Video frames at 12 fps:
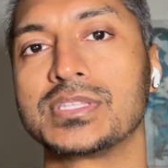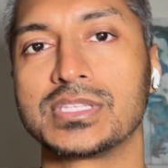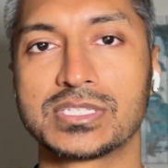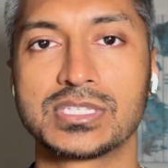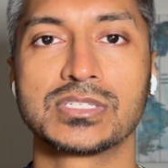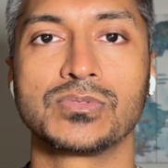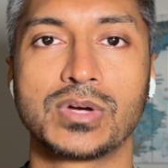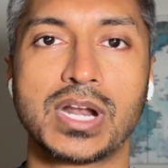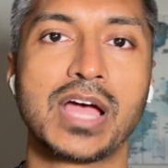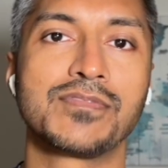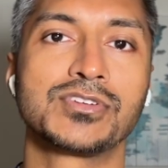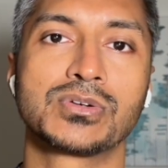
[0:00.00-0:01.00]
this is what
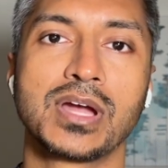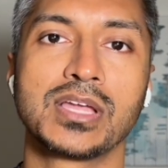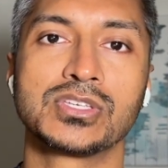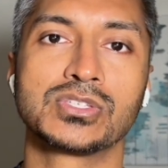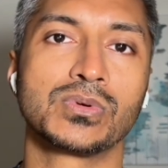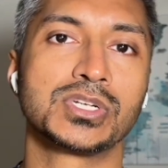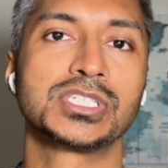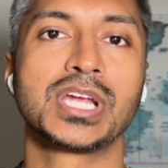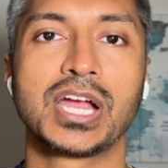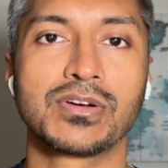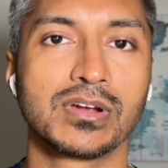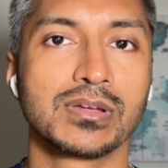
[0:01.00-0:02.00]
I've tried, this is what
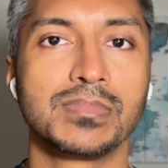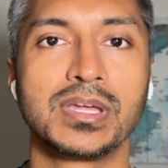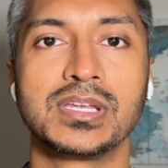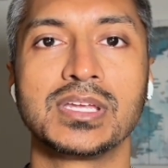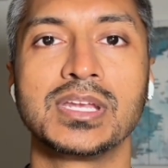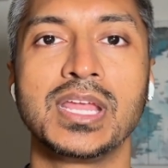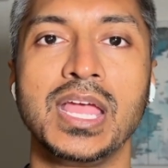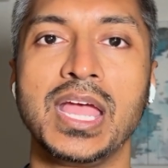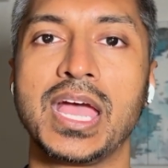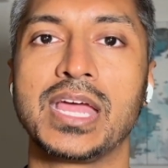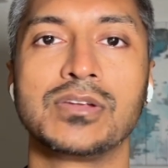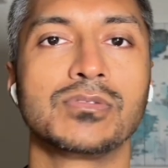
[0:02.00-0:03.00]
Shaq recommended, and